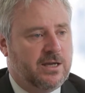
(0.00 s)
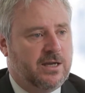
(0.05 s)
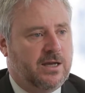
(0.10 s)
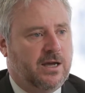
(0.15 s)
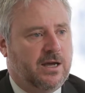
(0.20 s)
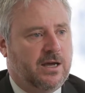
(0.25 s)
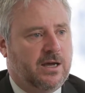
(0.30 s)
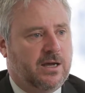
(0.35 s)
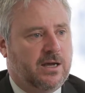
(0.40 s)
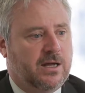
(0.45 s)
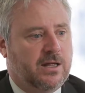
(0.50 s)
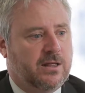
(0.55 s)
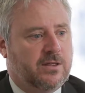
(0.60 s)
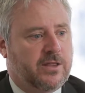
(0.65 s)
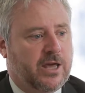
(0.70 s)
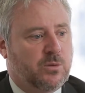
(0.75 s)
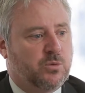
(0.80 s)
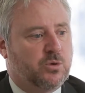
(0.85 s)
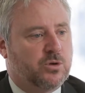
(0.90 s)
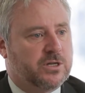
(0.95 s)

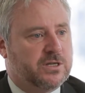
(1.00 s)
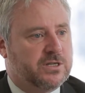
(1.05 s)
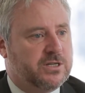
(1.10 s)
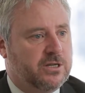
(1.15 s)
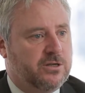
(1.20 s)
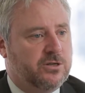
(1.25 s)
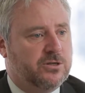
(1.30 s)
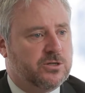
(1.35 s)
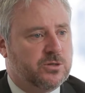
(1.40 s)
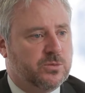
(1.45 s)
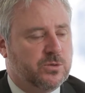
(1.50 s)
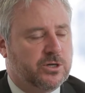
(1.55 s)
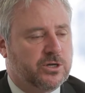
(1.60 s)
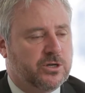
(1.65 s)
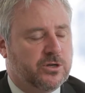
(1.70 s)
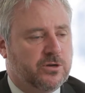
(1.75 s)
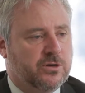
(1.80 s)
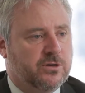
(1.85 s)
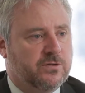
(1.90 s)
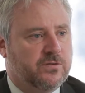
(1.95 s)
That will continue to
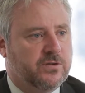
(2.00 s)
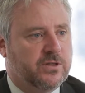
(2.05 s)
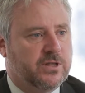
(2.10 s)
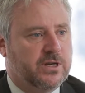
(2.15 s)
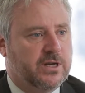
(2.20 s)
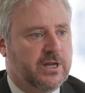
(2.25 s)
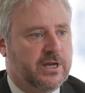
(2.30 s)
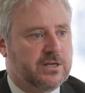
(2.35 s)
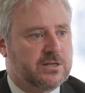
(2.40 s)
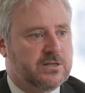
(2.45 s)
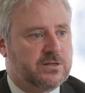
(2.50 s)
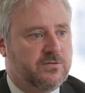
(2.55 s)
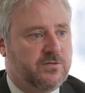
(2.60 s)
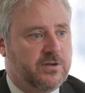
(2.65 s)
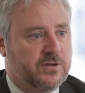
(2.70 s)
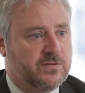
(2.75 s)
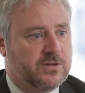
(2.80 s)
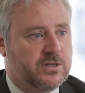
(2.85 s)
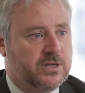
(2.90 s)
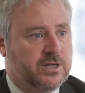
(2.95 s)
occur for the next
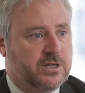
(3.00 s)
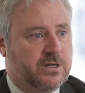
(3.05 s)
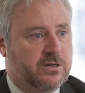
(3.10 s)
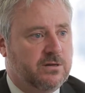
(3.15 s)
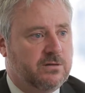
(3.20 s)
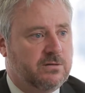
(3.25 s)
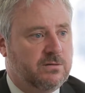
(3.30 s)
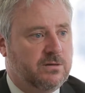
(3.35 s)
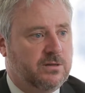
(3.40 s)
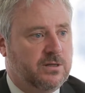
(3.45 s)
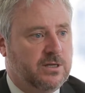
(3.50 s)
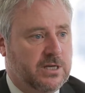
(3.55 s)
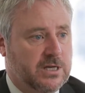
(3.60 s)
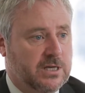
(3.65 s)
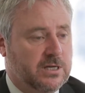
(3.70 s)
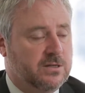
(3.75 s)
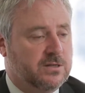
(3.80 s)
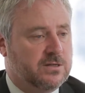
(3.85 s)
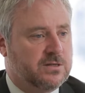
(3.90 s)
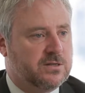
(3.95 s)
15
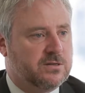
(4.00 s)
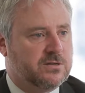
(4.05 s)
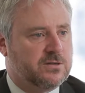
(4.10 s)
years.